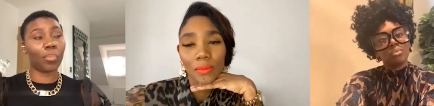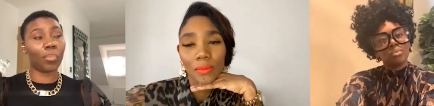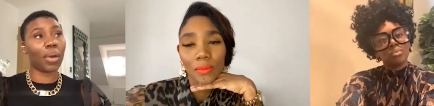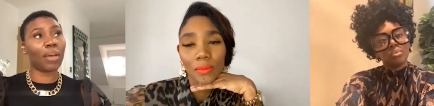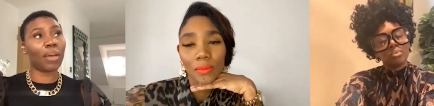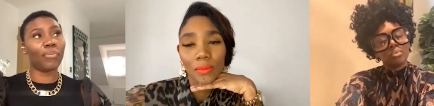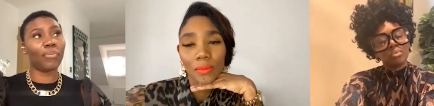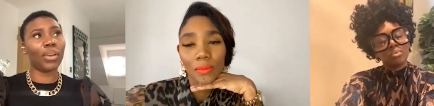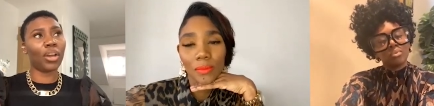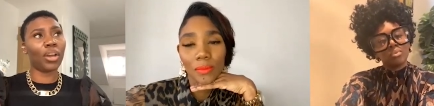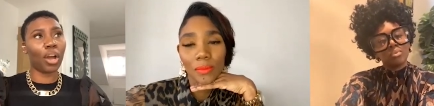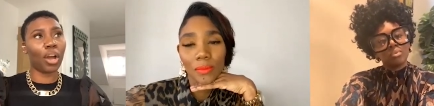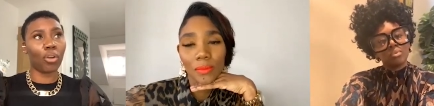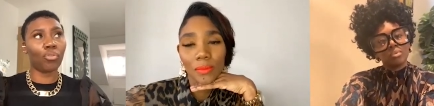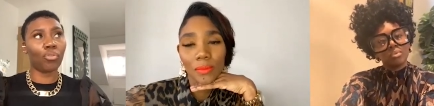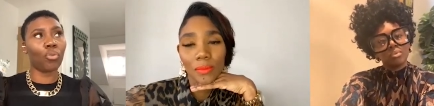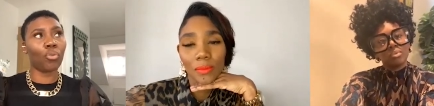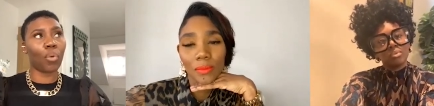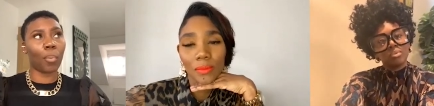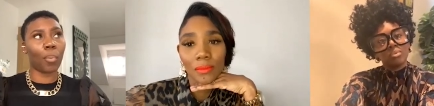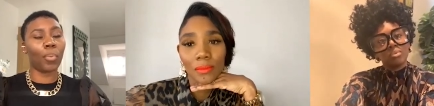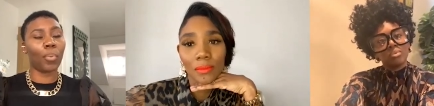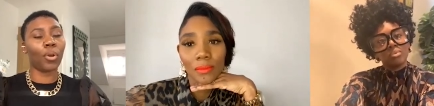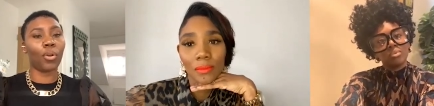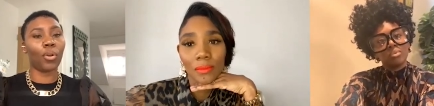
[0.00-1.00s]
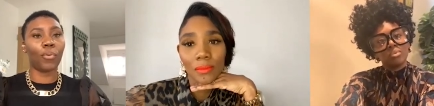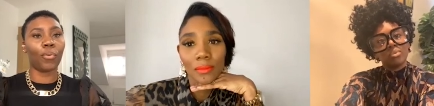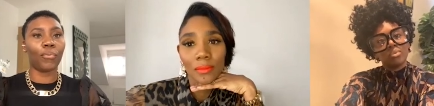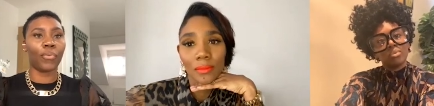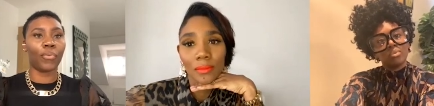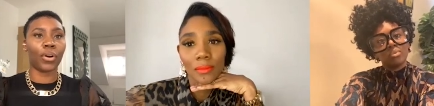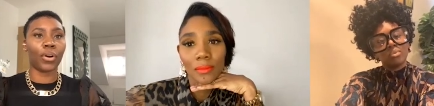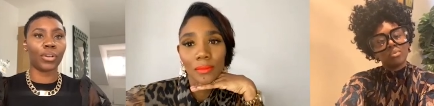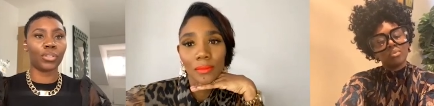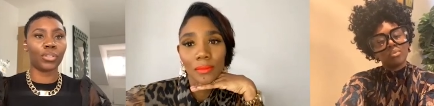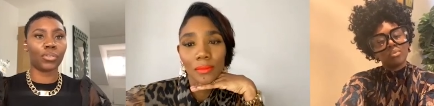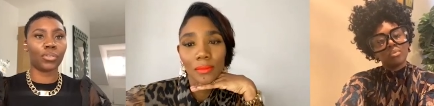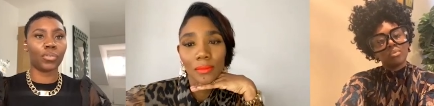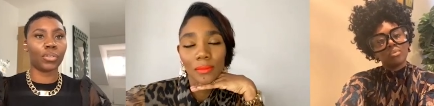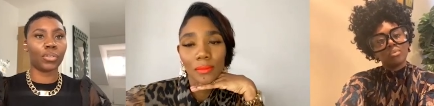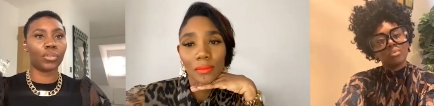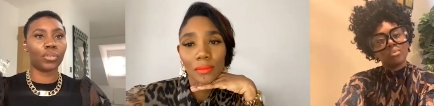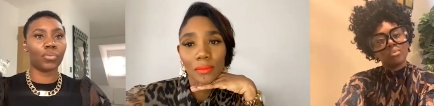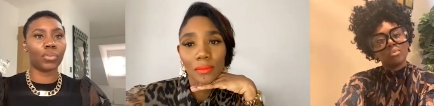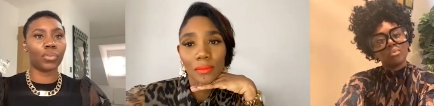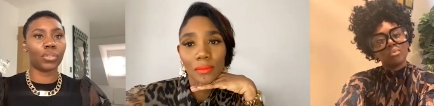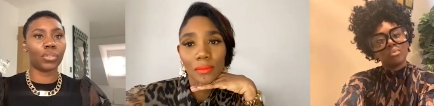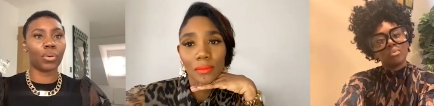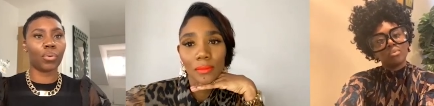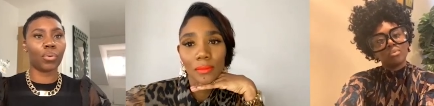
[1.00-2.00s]
Speaker 1: But I think I grew up a lot faster as a
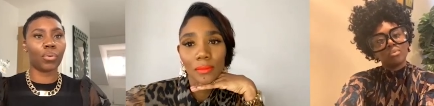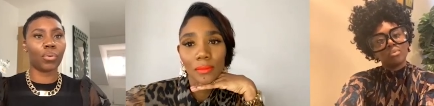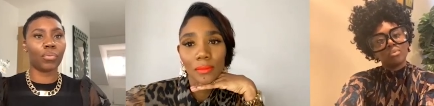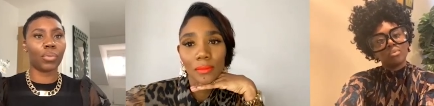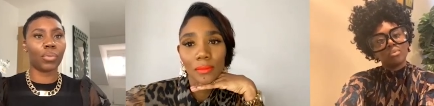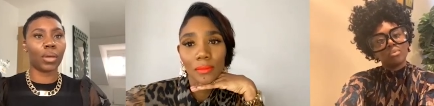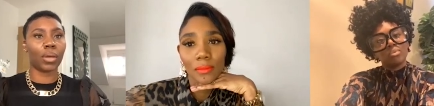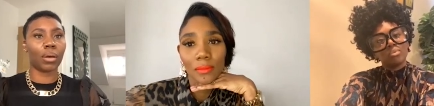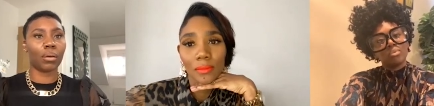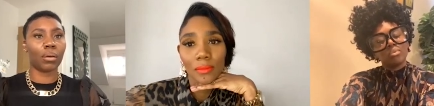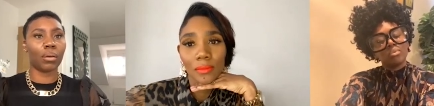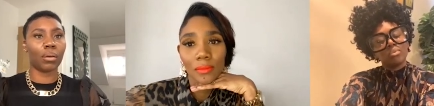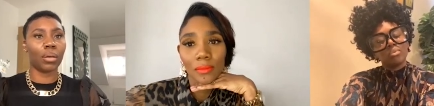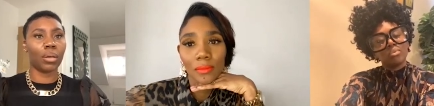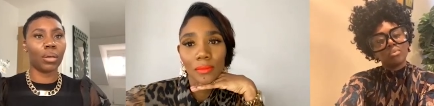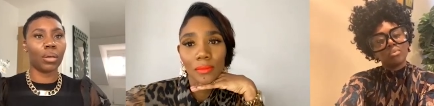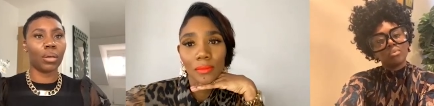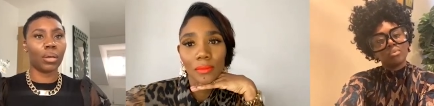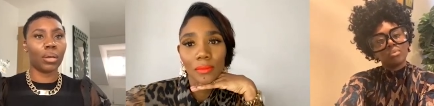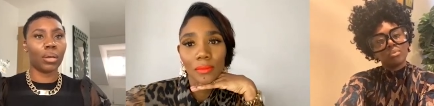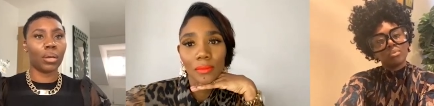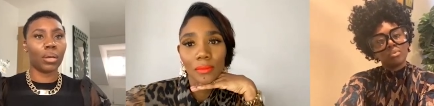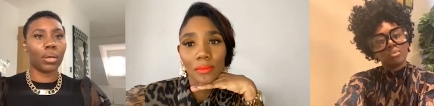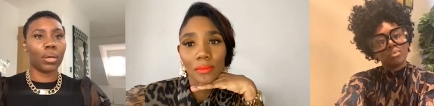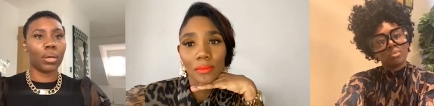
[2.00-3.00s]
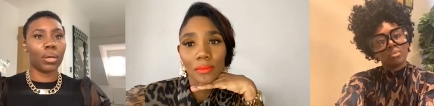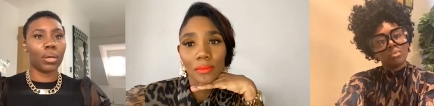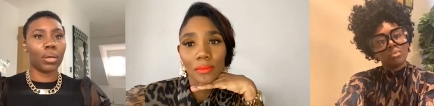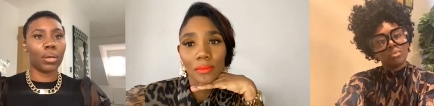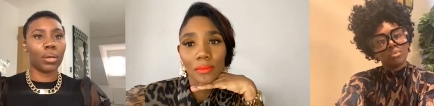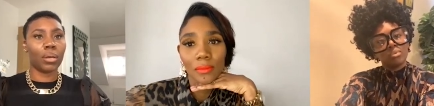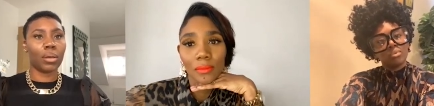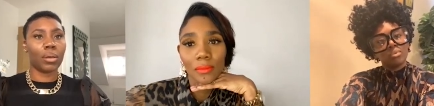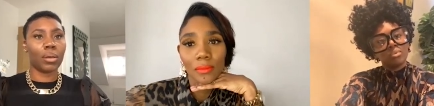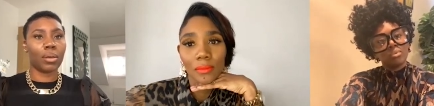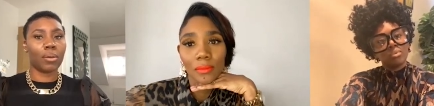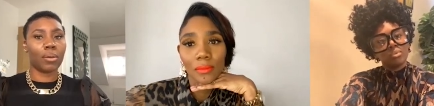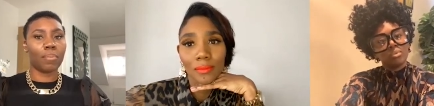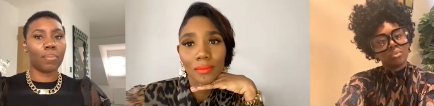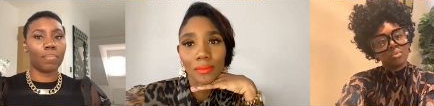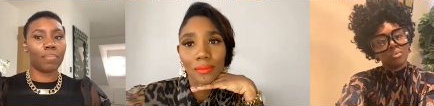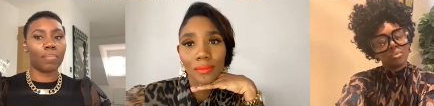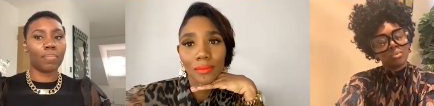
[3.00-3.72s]
result of that. Um,